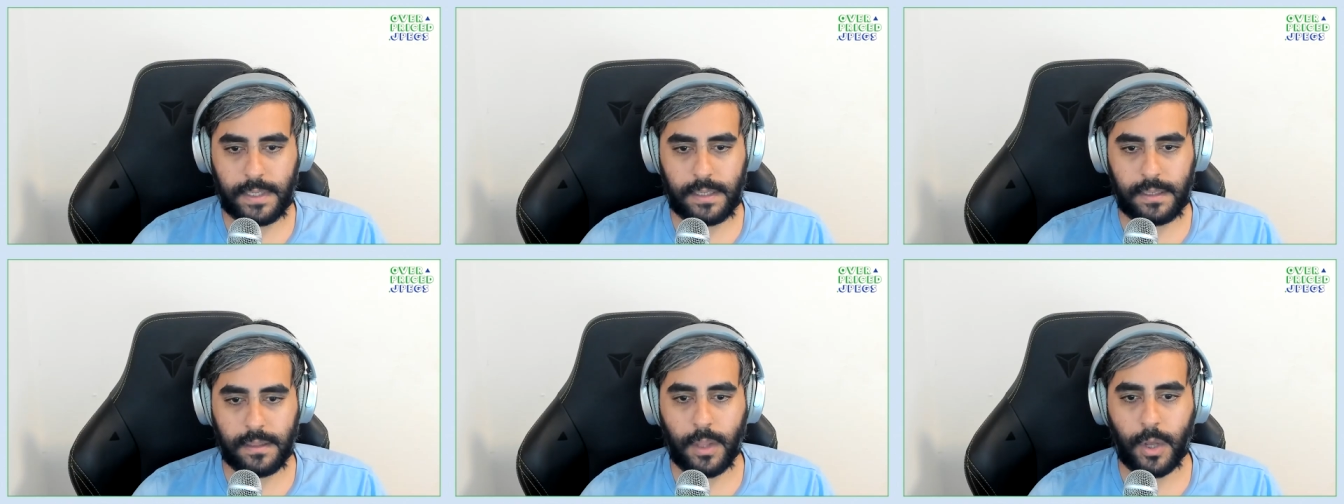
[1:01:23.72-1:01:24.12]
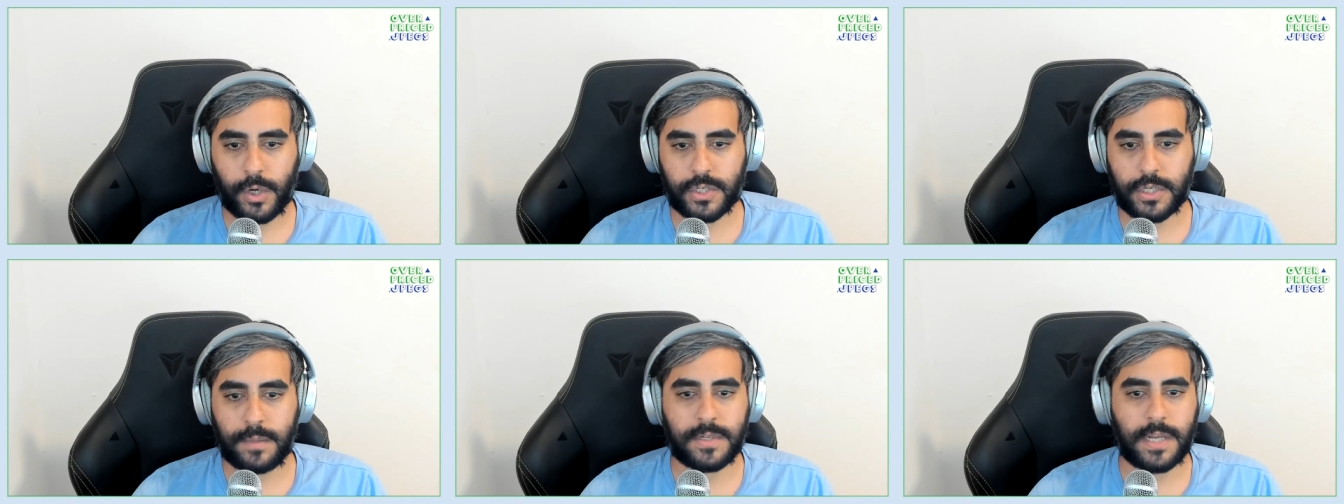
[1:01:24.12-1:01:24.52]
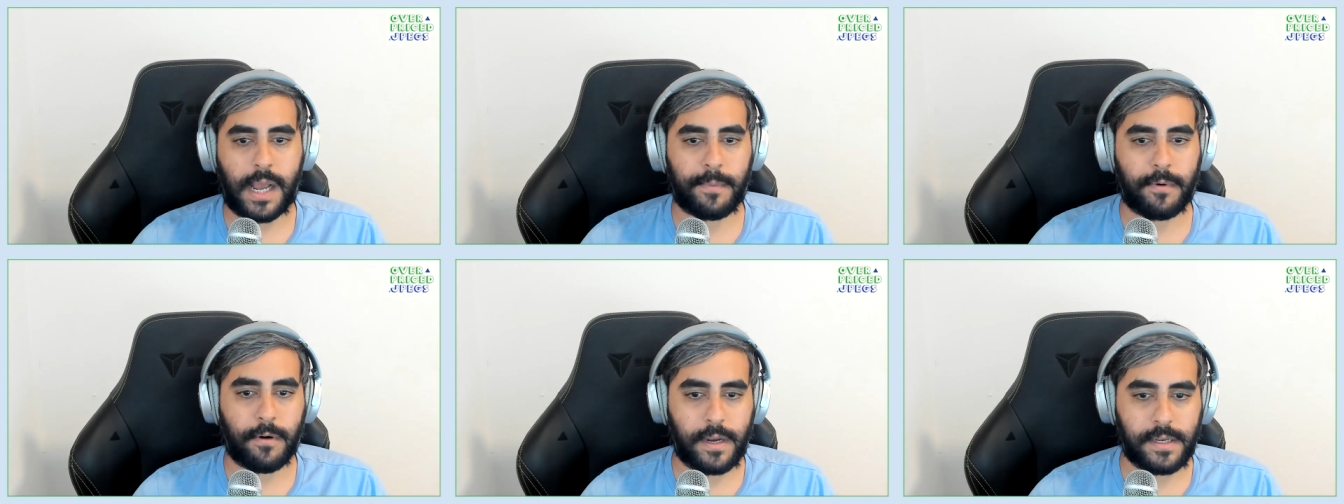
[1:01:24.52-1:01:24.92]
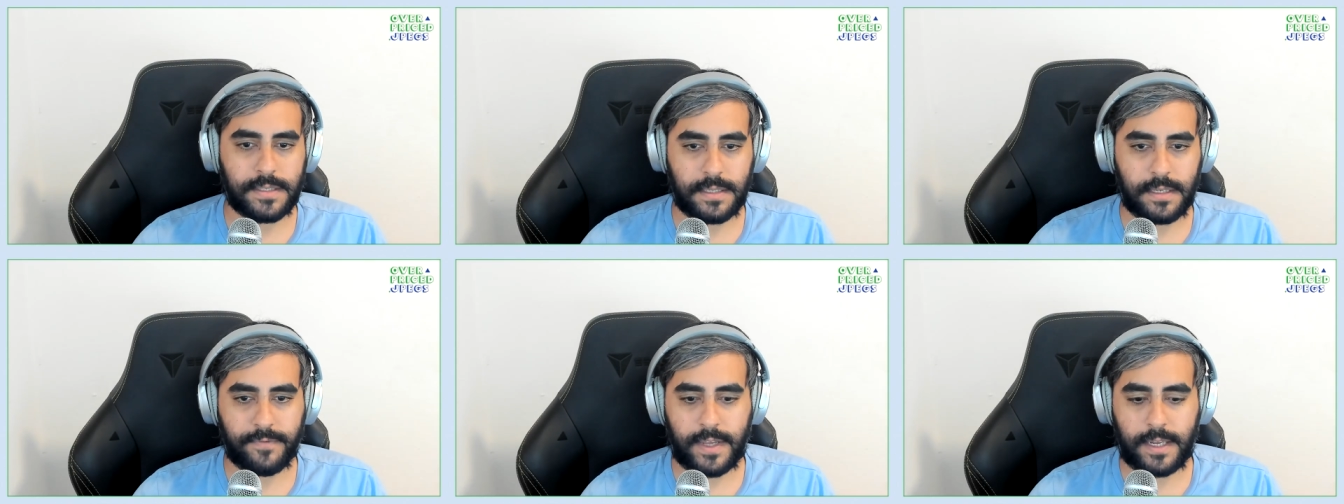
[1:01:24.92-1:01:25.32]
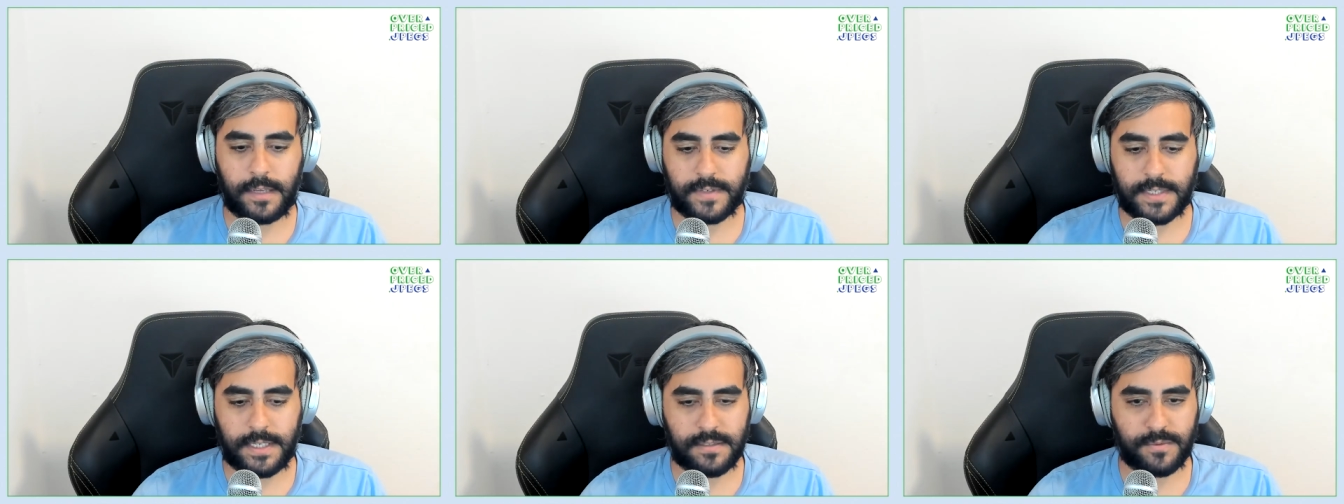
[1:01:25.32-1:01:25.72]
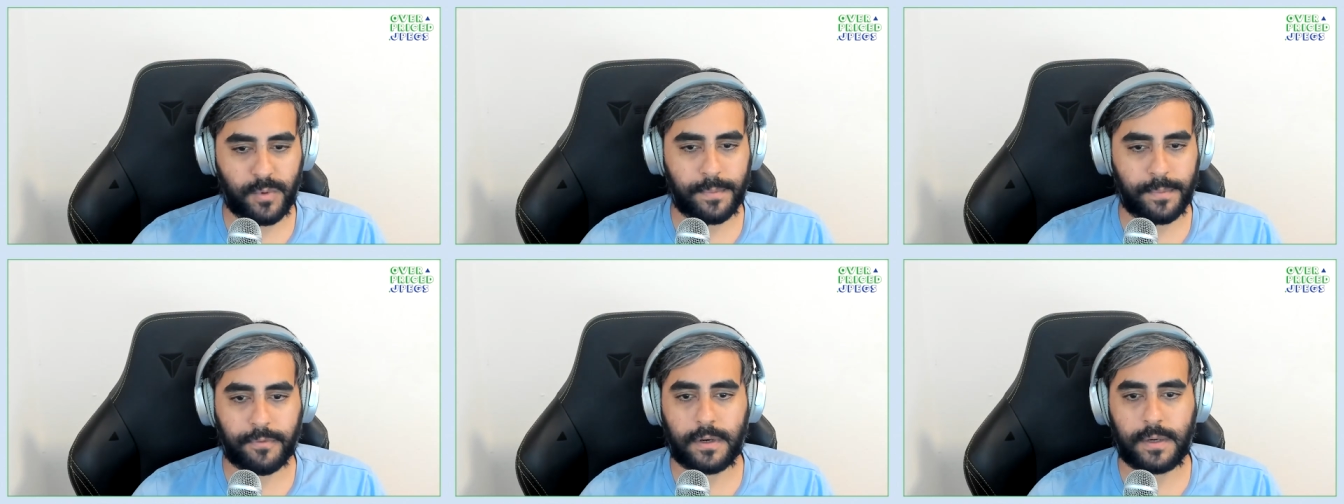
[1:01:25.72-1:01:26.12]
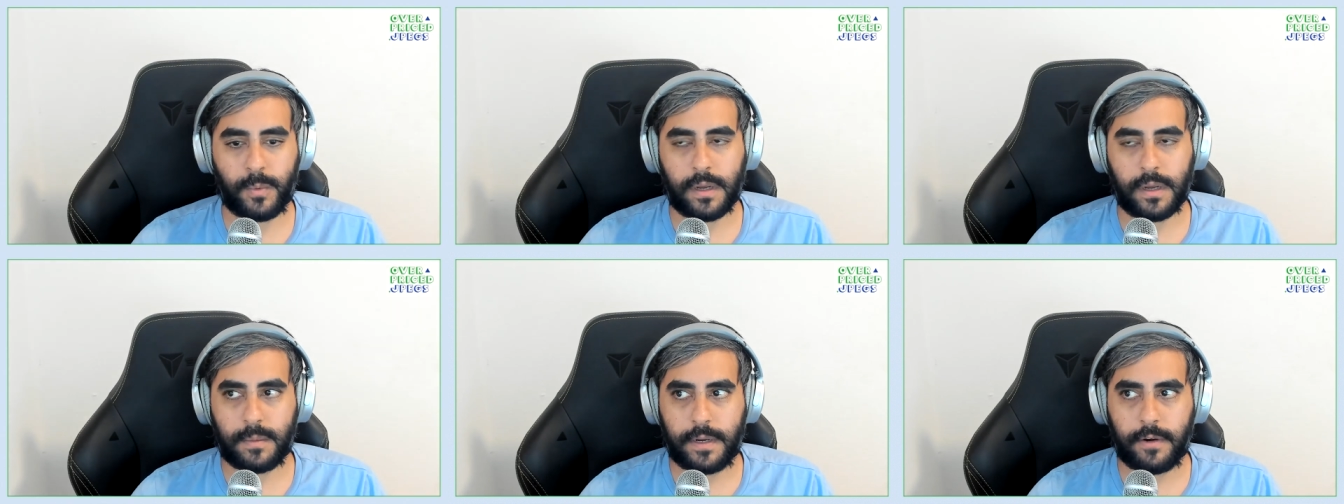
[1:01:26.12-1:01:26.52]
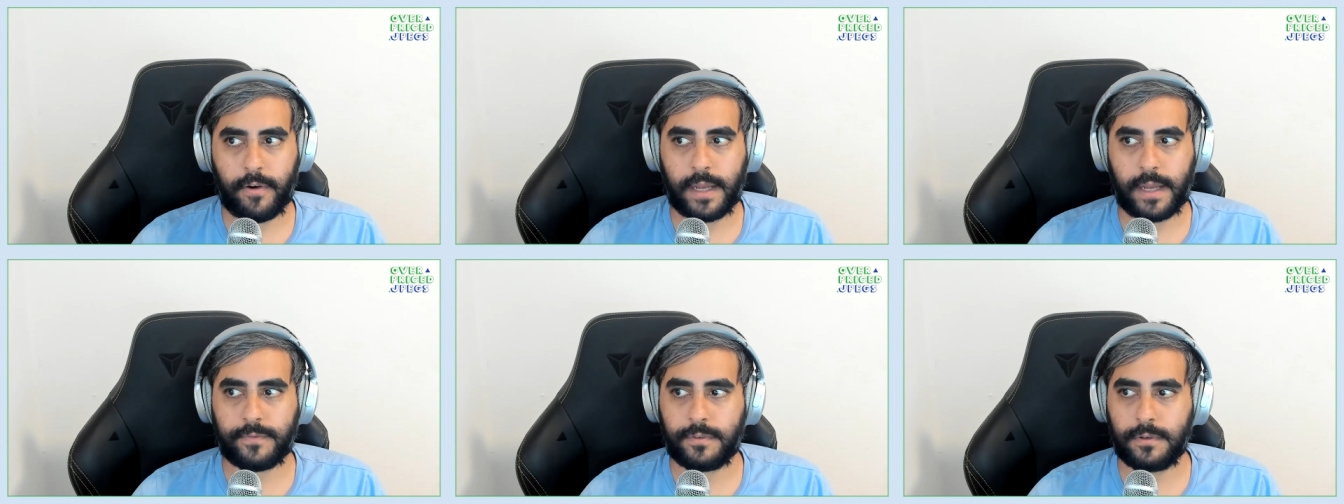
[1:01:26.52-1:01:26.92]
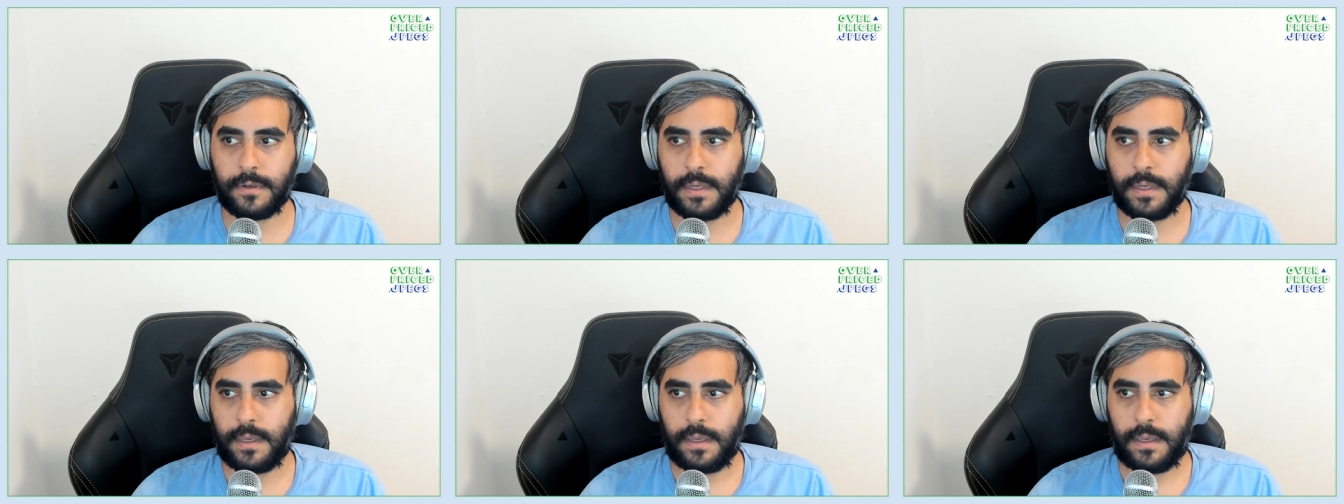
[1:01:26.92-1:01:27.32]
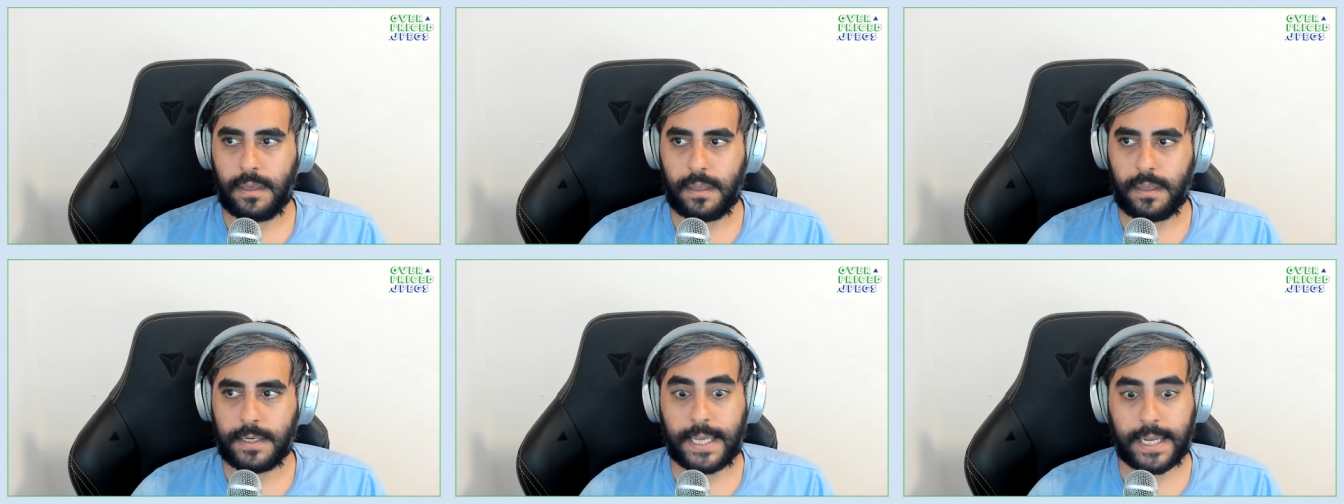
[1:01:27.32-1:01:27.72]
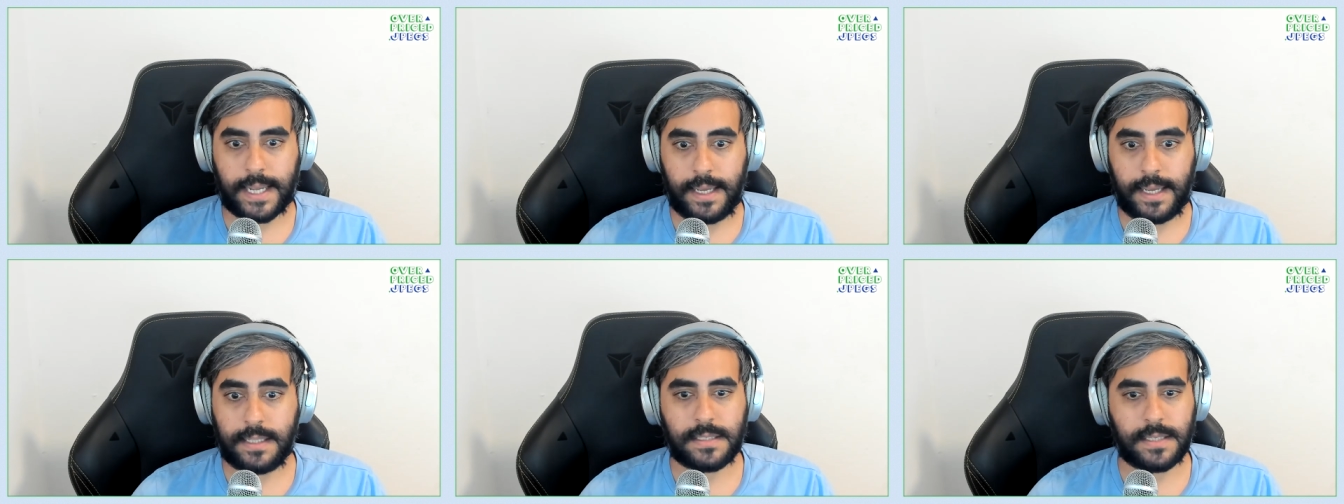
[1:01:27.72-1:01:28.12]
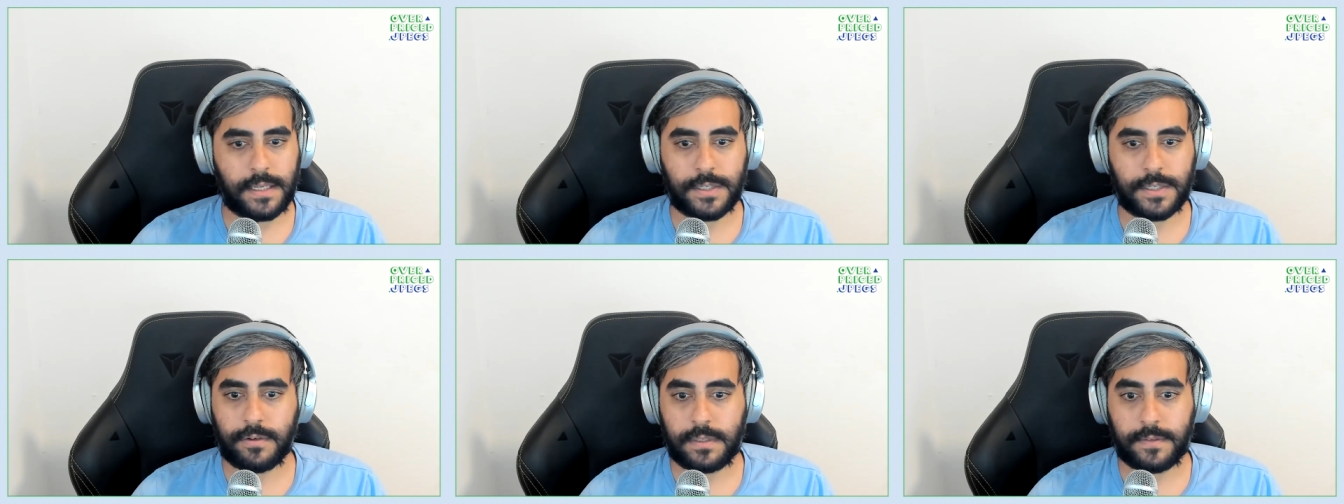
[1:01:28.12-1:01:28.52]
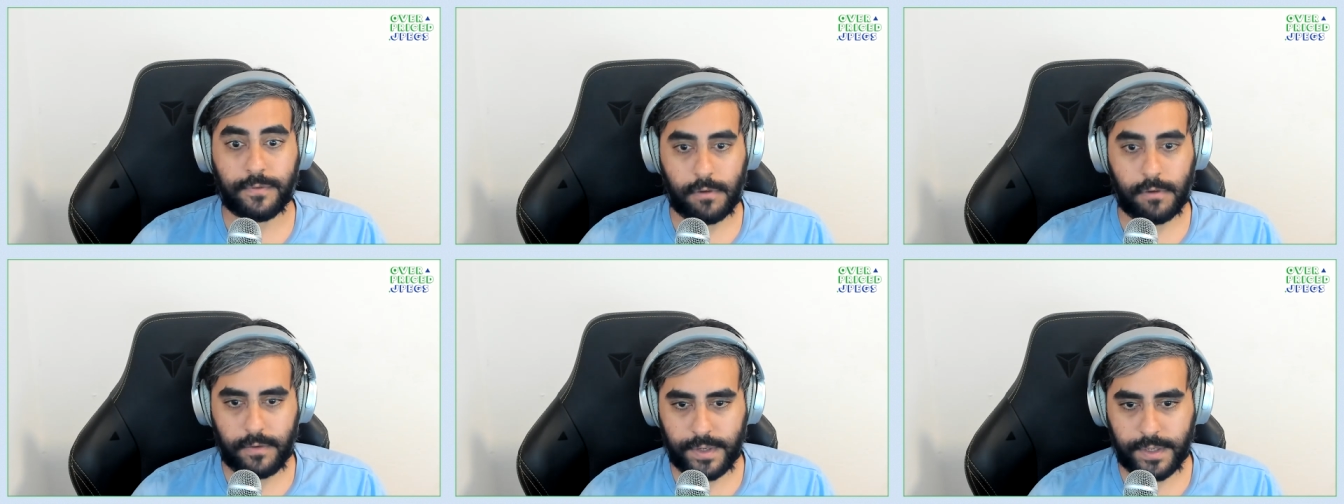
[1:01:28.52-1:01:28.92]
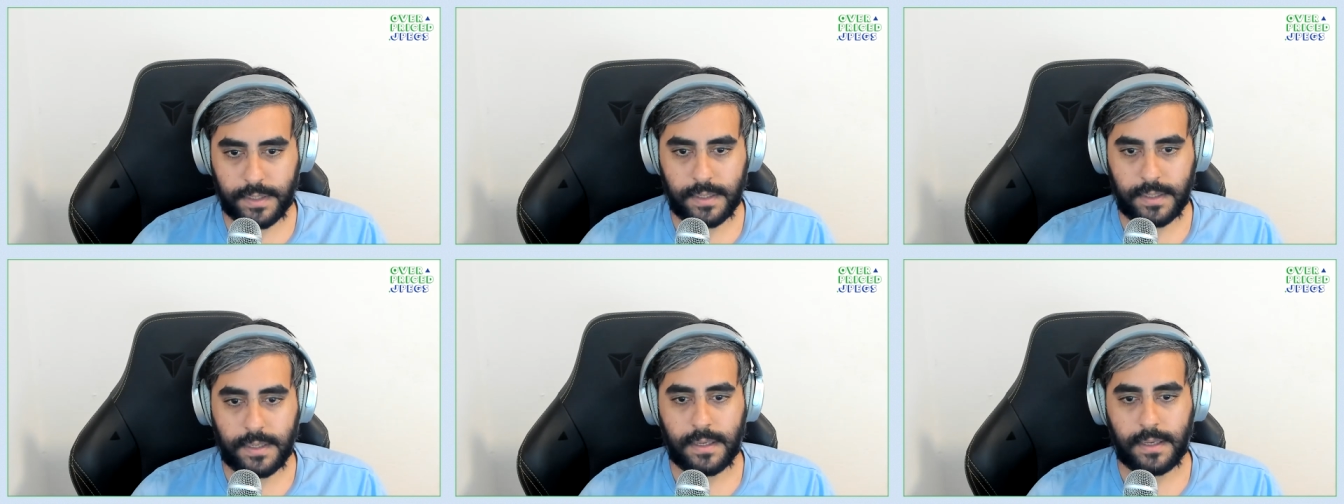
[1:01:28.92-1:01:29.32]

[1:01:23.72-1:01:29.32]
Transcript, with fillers: eh, long term time horizon, if NFTs, Web3 were going to be around for decades, centuries, forever,